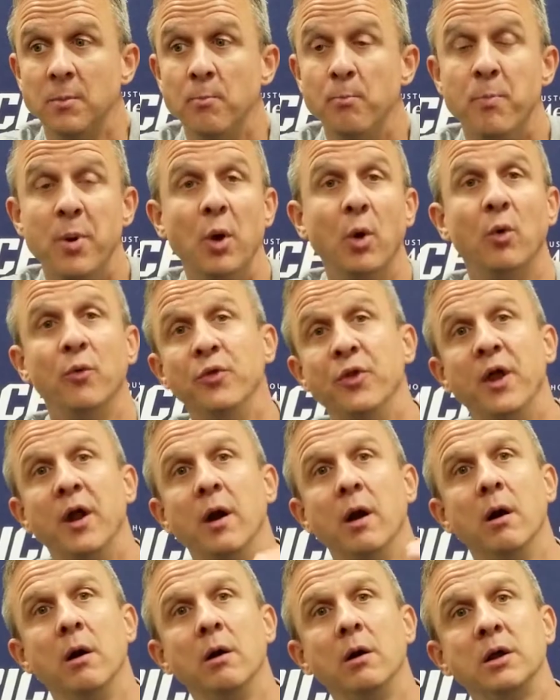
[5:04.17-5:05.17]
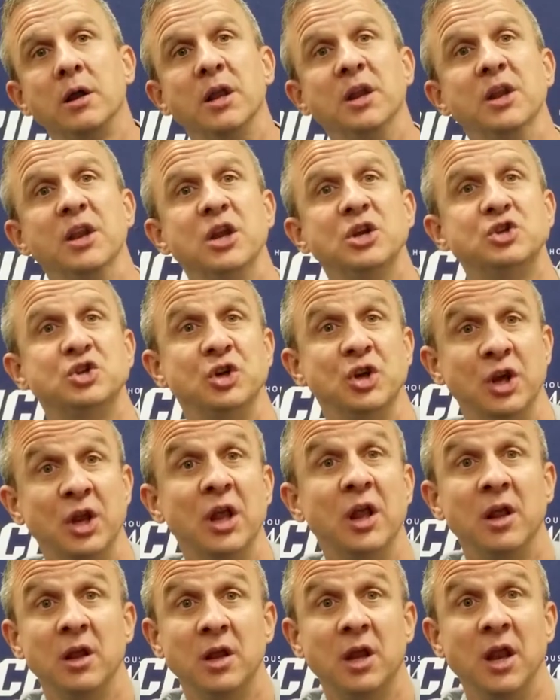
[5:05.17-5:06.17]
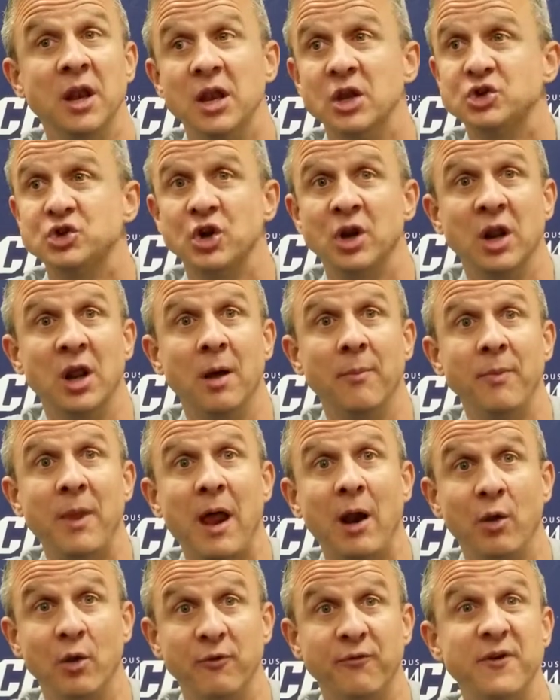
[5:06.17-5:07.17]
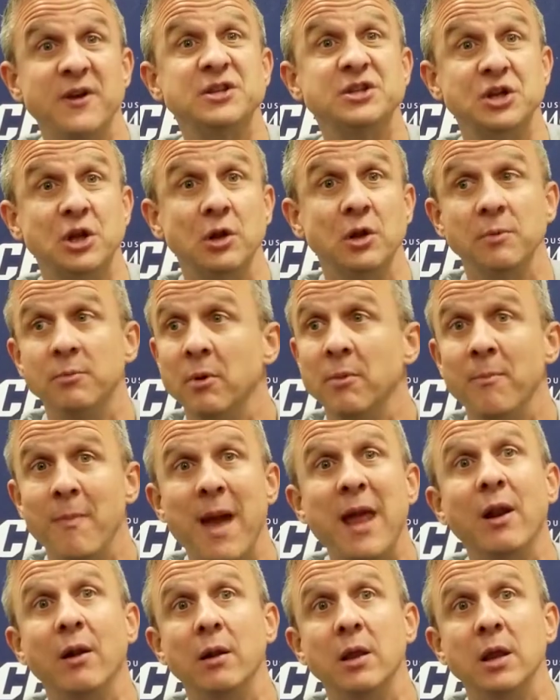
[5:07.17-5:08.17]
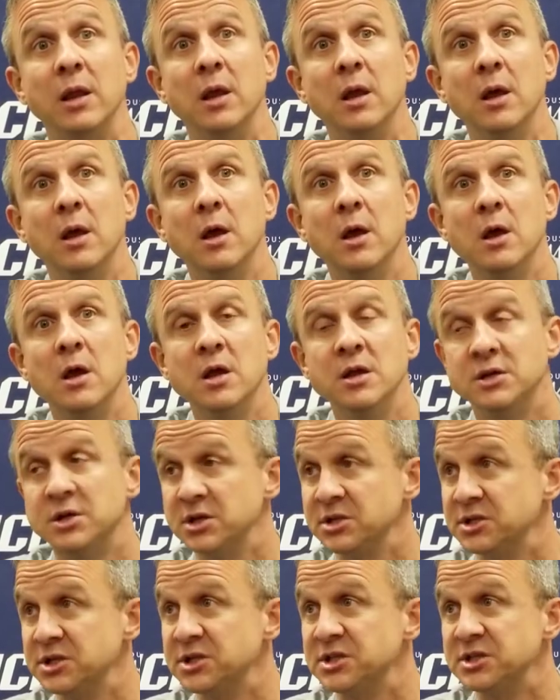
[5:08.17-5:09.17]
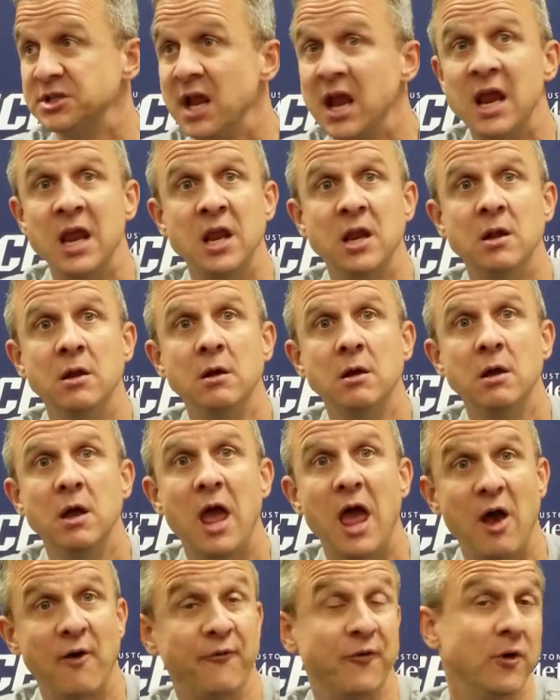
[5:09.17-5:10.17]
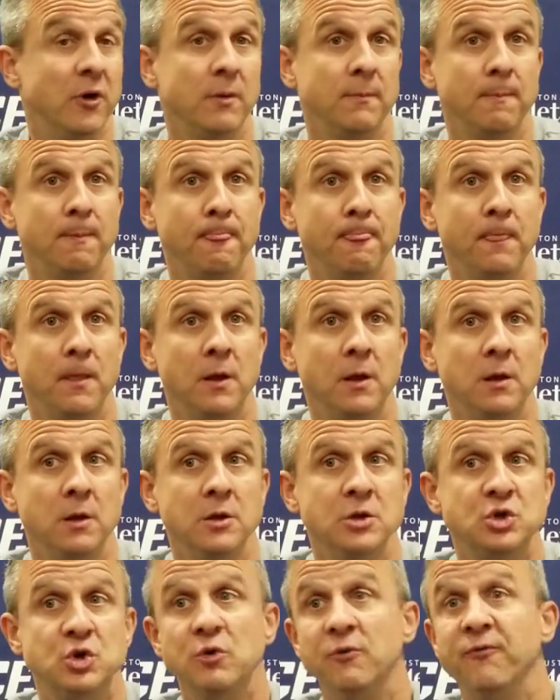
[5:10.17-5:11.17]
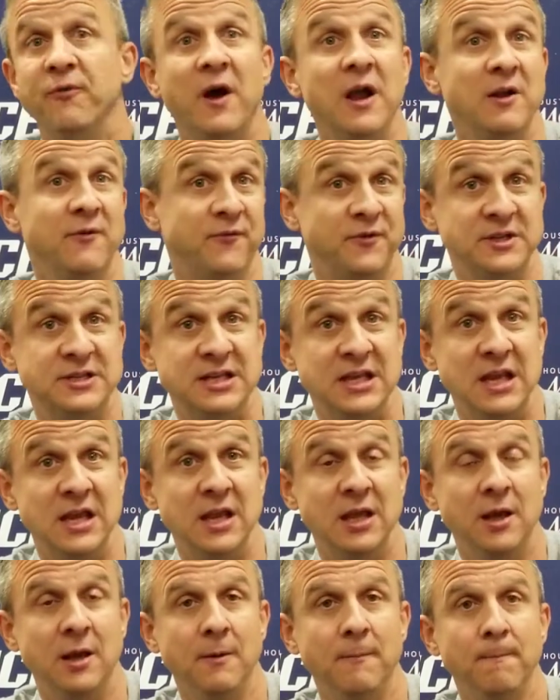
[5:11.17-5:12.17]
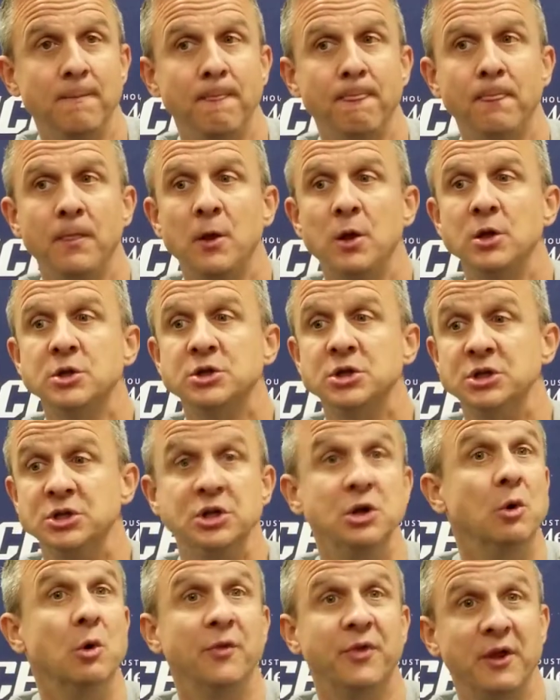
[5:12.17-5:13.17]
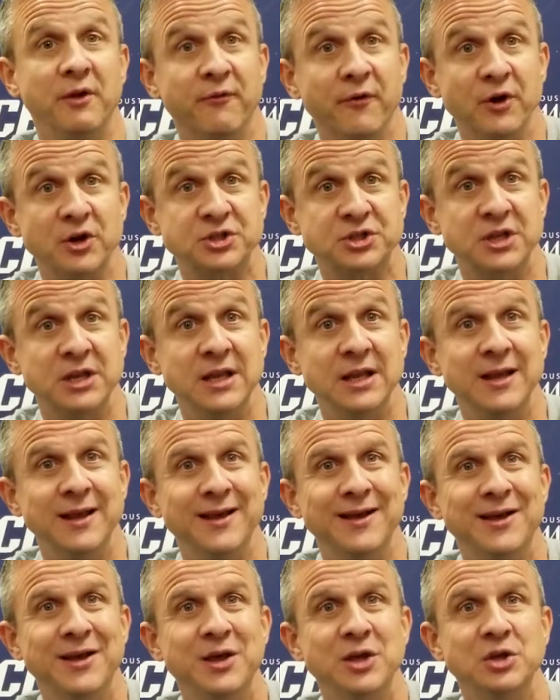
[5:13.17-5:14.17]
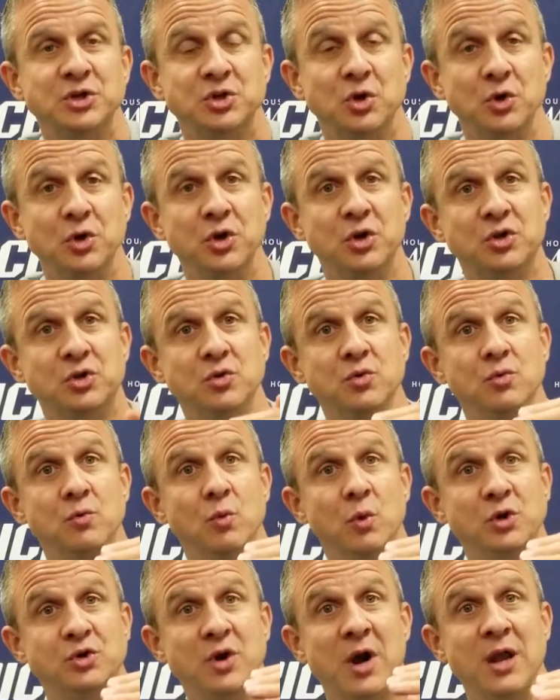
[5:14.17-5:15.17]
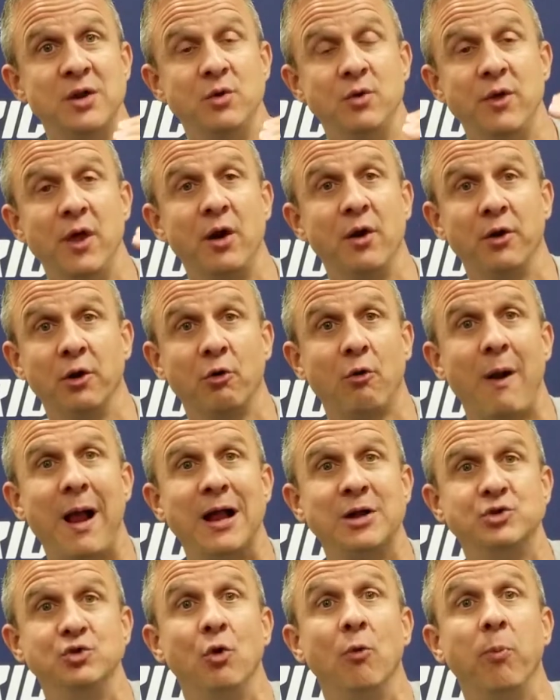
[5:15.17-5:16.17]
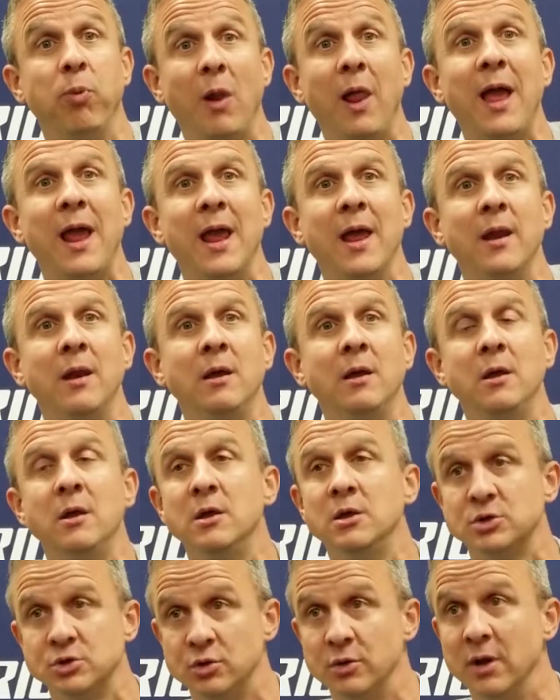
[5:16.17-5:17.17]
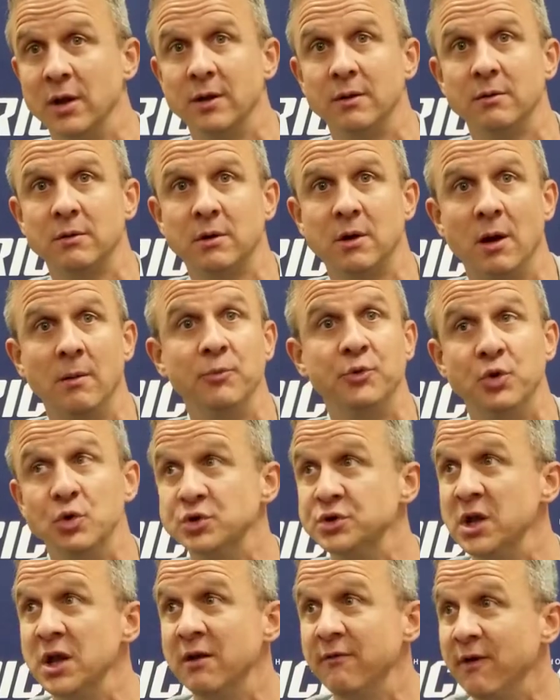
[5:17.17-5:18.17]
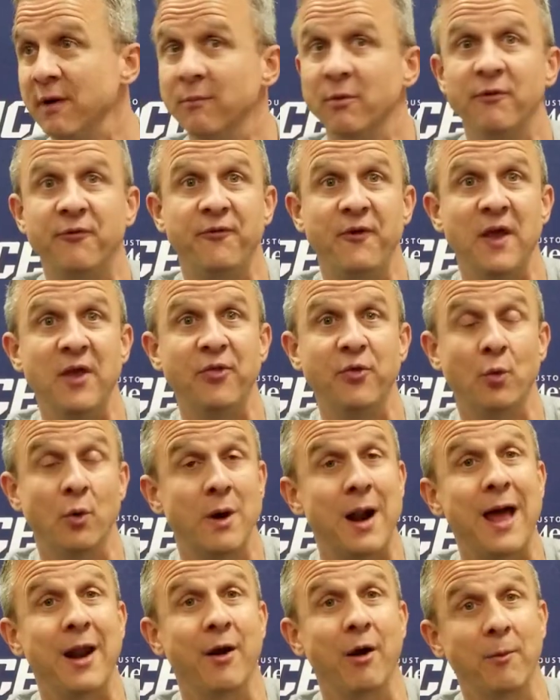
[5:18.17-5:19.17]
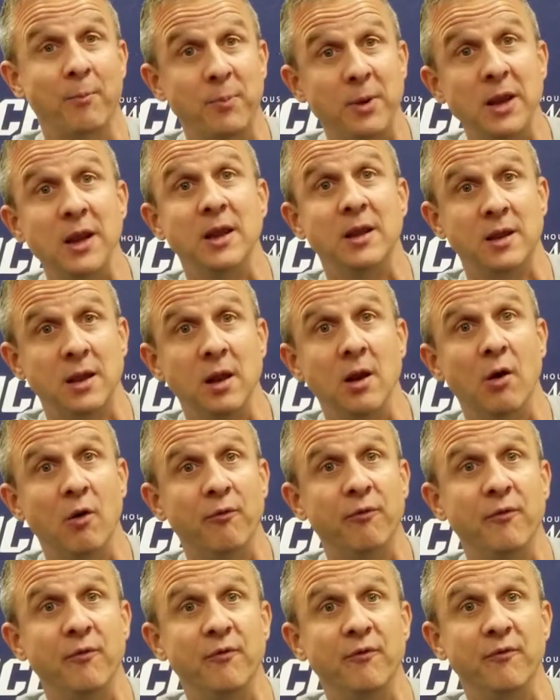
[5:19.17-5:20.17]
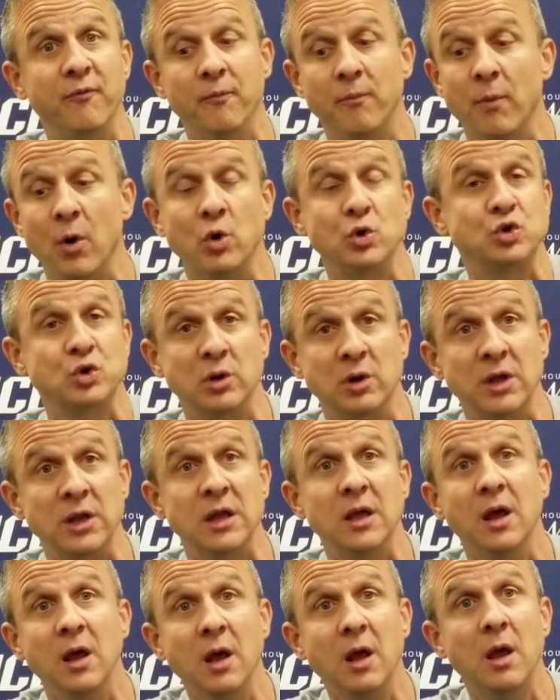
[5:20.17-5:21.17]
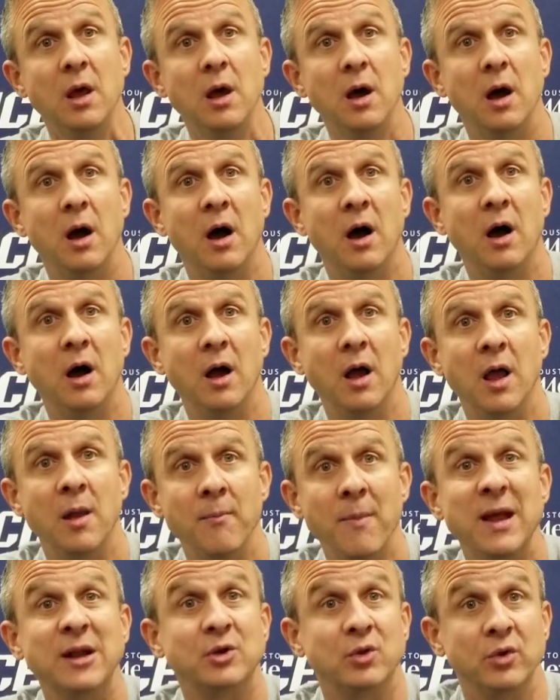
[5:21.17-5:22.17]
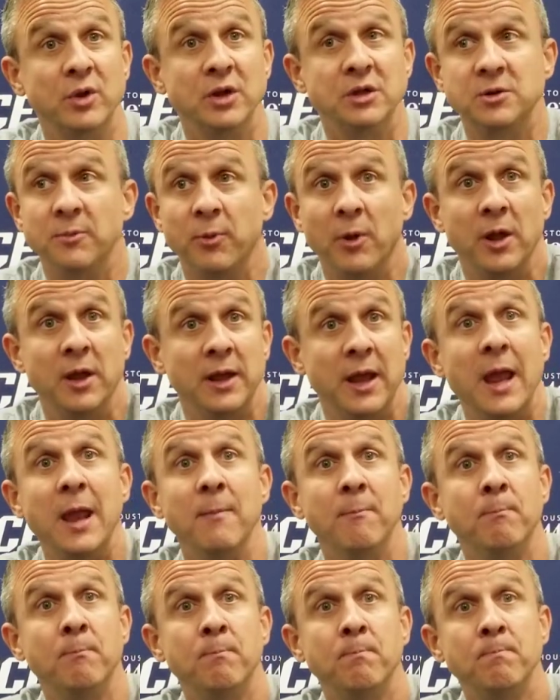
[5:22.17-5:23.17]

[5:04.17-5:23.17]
build their conditioning up, not only physically, but mentally, to sustain effort, to fight fatigue, to deal with adversity. So we try and do that on a gradual plan so that come Tuesday, November 5th, we're at our peak, you know, emotionally and mentally to play a game.